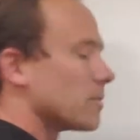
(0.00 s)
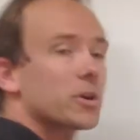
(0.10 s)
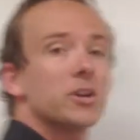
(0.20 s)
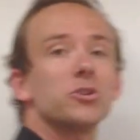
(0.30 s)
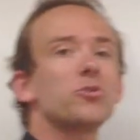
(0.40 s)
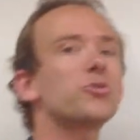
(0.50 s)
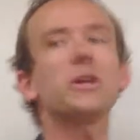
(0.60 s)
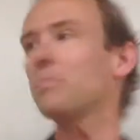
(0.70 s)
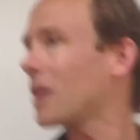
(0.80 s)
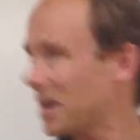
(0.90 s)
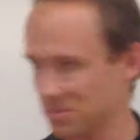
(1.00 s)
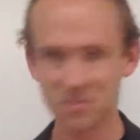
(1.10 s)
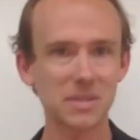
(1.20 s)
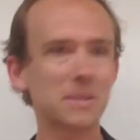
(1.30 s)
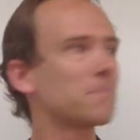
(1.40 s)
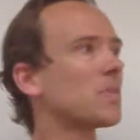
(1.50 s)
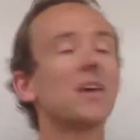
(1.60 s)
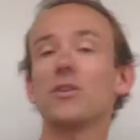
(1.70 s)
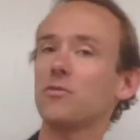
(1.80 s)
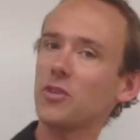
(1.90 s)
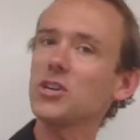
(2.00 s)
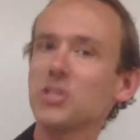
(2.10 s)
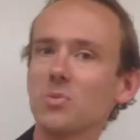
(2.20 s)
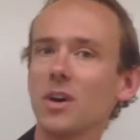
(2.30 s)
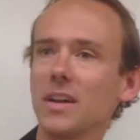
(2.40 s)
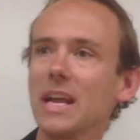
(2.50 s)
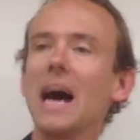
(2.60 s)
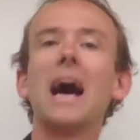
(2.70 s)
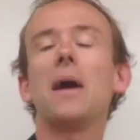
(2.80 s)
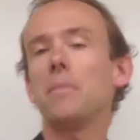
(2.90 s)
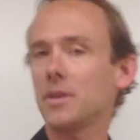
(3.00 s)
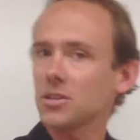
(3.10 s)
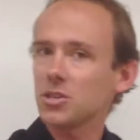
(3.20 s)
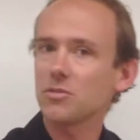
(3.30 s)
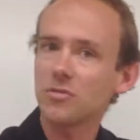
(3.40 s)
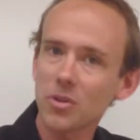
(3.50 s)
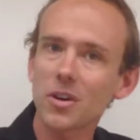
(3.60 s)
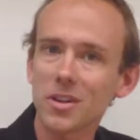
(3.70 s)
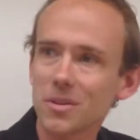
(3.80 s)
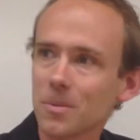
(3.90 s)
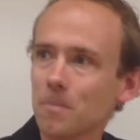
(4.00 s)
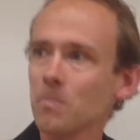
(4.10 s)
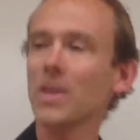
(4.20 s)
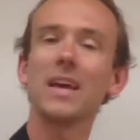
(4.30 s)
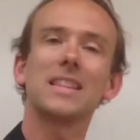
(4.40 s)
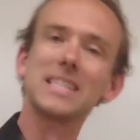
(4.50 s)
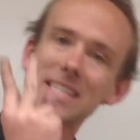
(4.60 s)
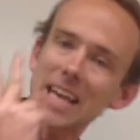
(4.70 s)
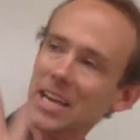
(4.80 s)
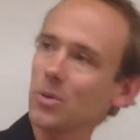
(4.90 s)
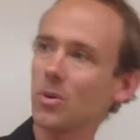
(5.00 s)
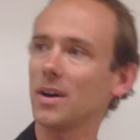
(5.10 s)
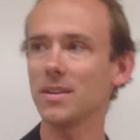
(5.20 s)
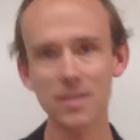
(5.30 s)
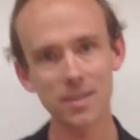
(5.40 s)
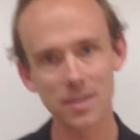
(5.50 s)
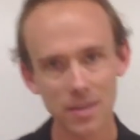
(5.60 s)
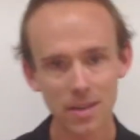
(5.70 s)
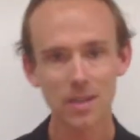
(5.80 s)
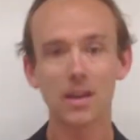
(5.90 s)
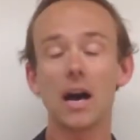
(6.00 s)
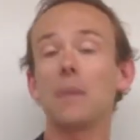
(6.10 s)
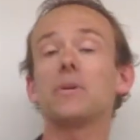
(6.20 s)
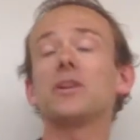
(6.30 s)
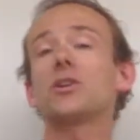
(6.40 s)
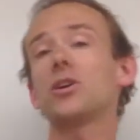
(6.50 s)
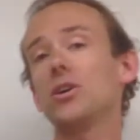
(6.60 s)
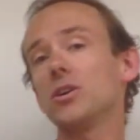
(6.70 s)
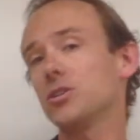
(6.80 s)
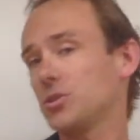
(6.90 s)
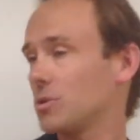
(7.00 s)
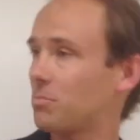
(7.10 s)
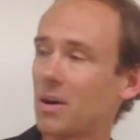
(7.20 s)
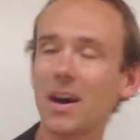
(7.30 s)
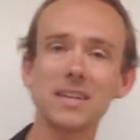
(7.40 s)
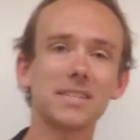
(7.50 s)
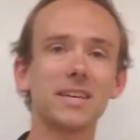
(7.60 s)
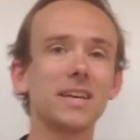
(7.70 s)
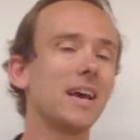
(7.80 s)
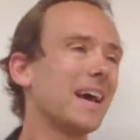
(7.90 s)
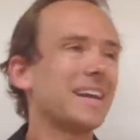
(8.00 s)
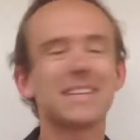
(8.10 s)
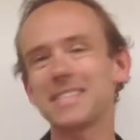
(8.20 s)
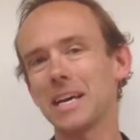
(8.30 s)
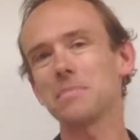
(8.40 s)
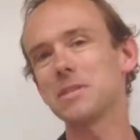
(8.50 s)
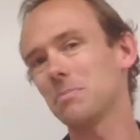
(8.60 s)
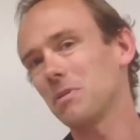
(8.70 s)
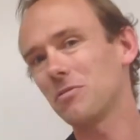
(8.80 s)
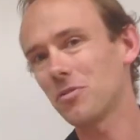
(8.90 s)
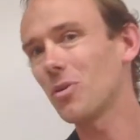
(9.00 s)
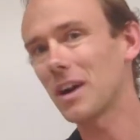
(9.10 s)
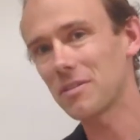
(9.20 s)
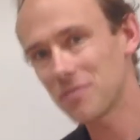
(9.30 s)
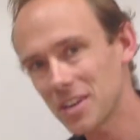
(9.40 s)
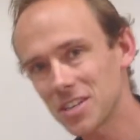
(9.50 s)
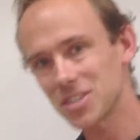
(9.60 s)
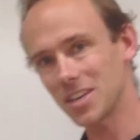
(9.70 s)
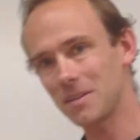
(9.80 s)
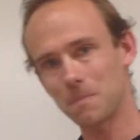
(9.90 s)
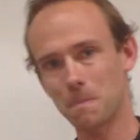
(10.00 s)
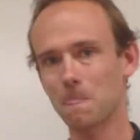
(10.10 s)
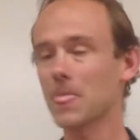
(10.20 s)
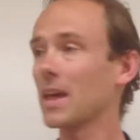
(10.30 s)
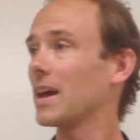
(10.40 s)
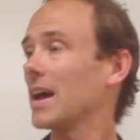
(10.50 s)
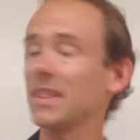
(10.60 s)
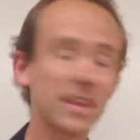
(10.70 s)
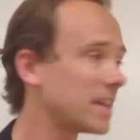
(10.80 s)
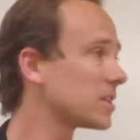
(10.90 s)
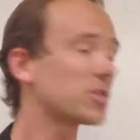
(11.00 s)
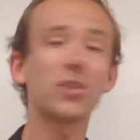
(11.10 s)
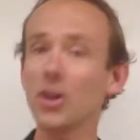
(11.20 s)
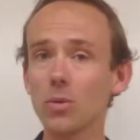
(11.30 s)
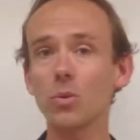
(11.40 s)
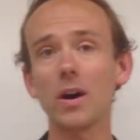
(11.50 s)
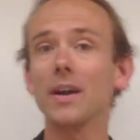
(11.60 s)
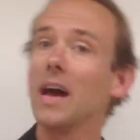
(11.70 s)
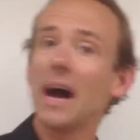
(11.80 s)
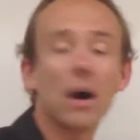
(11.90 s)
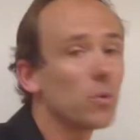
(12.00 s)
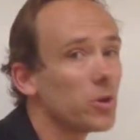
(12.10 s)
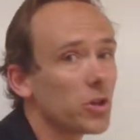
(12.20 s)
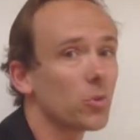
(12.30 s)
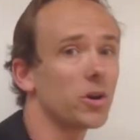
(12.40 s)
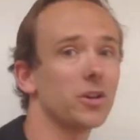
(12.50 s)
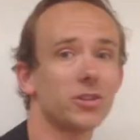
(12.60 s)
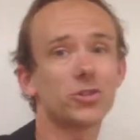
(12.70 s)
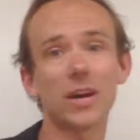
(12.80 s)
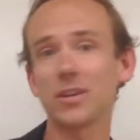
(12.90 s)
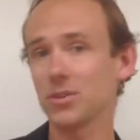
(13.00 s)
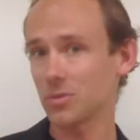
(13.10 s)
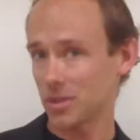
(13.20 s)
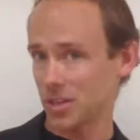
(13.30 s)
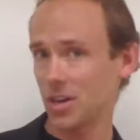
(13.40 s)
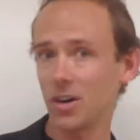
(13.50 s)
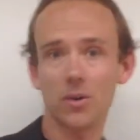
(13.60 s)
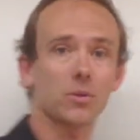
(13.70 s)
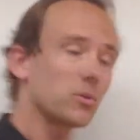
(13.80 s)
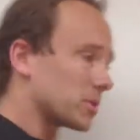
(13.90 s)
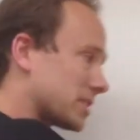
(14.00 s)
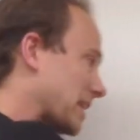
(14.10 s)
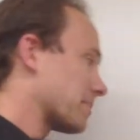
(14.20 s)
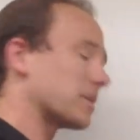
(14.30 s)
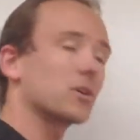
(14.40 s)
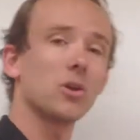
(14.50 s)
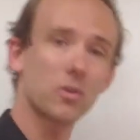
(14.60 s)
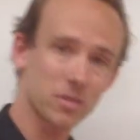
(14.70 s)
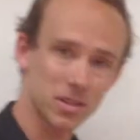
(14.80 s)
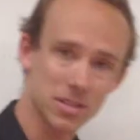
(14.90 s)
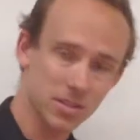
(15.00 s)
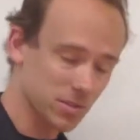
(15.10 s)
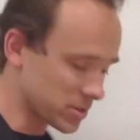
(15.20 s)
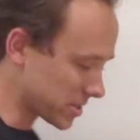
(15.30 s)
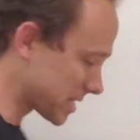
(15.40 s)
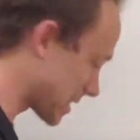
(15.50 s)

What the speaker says: We're going to do 3 problems. The first one, I'm going to do for you. The second one, I'm going to encourage you to pause it and attempt it before I finish it. And then the third one, I really want you to try to do on your own. Of course, I am going to go over the solutions